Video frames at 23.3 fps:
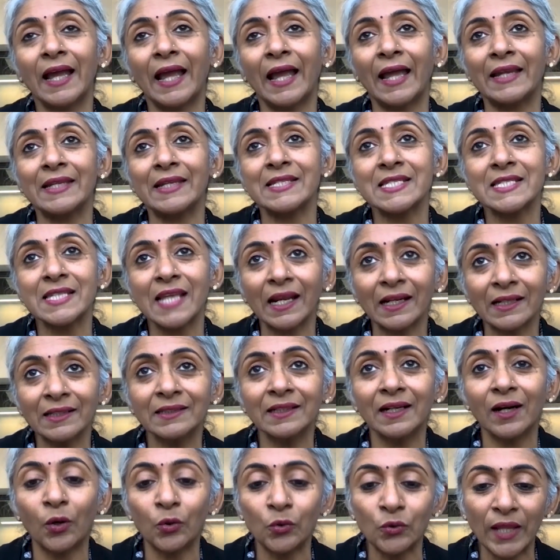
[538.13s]
and
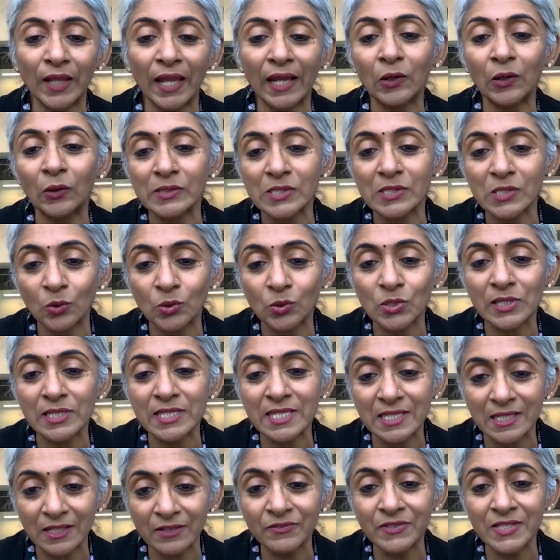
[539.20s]
sector out there called social
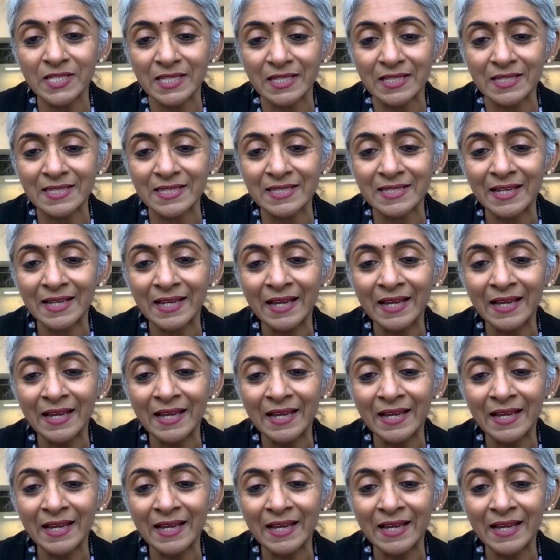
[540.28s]
services.